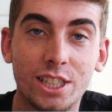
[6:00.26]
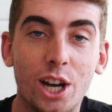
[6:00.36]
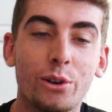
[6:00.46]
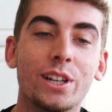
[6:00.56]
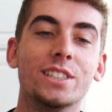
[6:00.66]

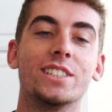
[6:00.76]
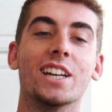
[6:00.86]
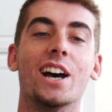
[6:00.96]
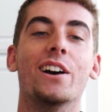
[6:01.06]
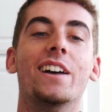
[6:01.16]
going.
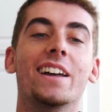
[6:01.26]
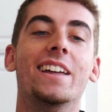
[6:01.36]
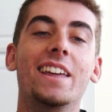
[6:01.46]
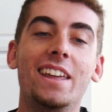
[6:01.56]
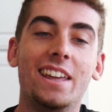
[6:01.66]
So
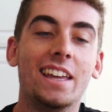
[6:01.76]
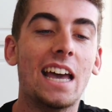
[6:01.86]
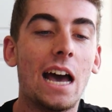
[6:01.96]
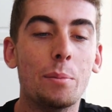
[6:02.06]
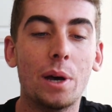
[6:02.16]

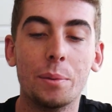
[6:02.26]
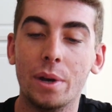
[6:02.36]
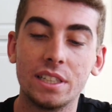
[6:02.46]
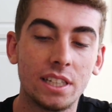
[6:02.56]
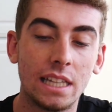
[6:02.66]
yeah, but
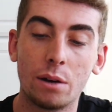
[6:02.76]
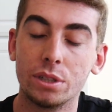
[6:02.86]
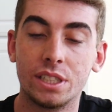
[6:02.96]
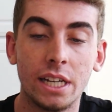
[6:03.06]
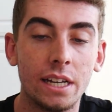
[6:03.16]
basically that
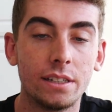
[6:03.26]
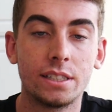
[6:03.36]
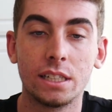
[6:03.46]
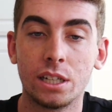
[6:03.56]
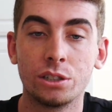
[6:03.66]
was it,
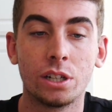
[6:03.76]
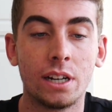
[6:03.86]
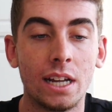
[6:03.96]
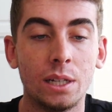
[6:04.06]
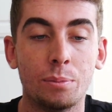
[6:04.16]

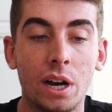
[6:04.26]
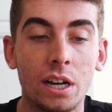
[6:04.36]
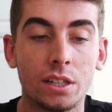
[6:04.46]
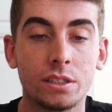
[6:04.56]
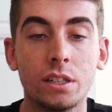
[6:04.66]

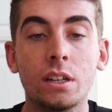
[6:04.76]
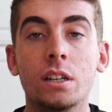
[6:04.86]
$690.